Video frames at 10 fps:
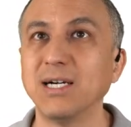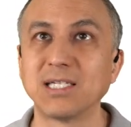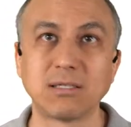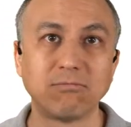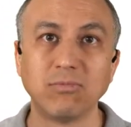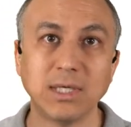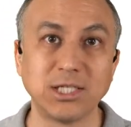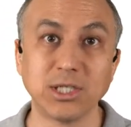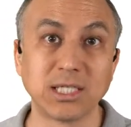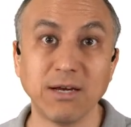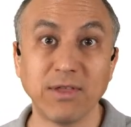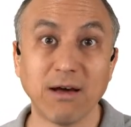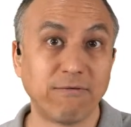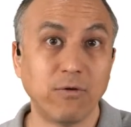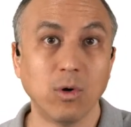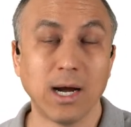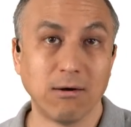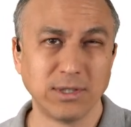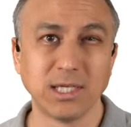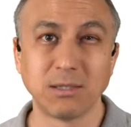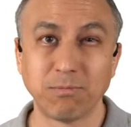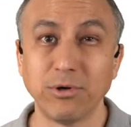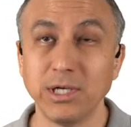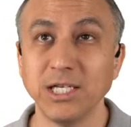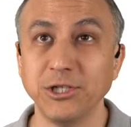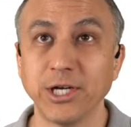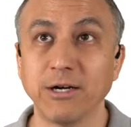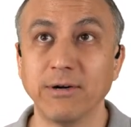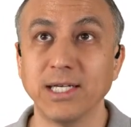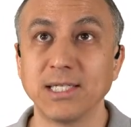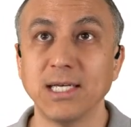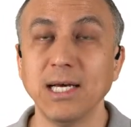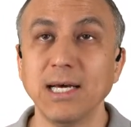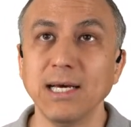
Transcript: Let's just give that 4 hours. That's pretty generous.